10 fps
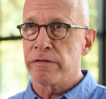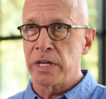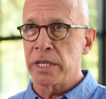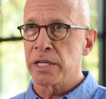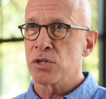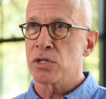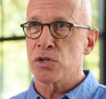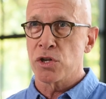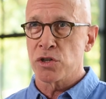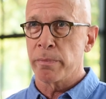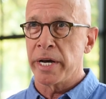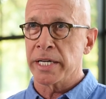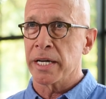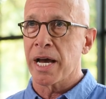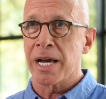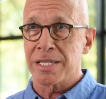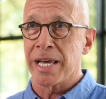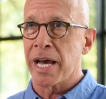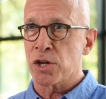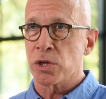feelings, decision-making as
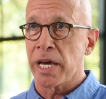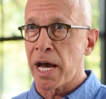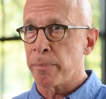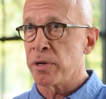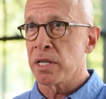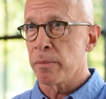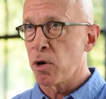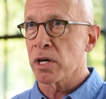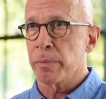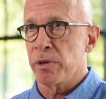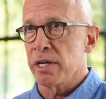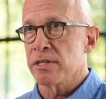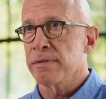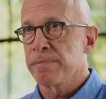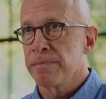they actually happen in the marketplace.